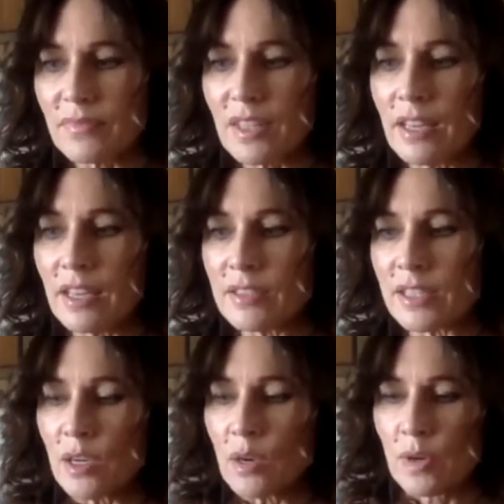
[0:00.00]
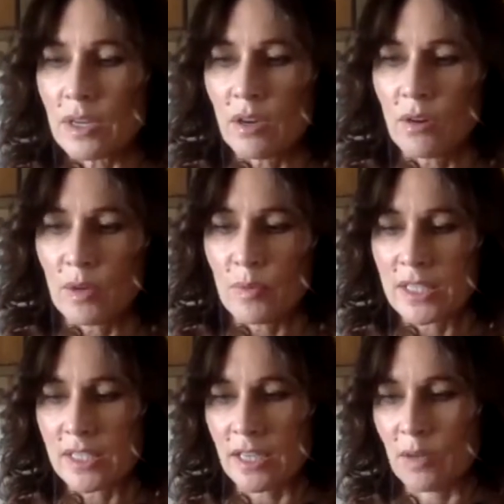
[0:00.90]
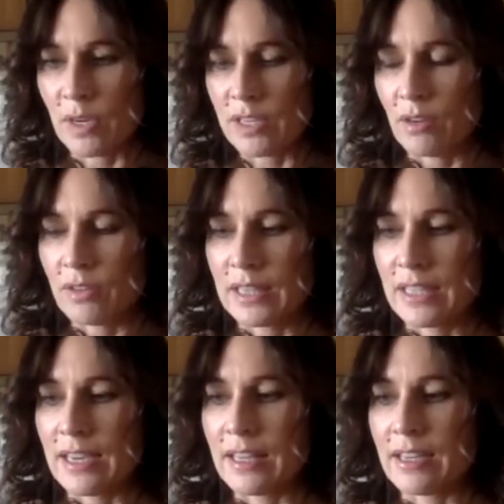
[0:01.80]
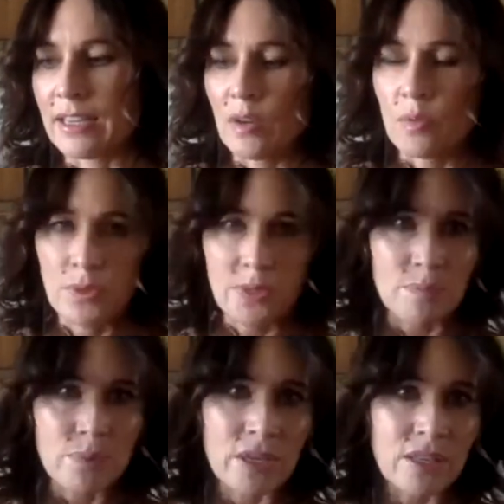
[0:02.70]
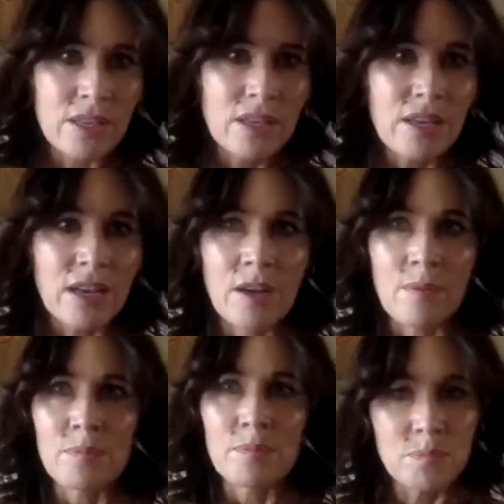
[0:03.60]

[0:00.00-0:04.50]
and one holding one side, one holding the other, with the big um,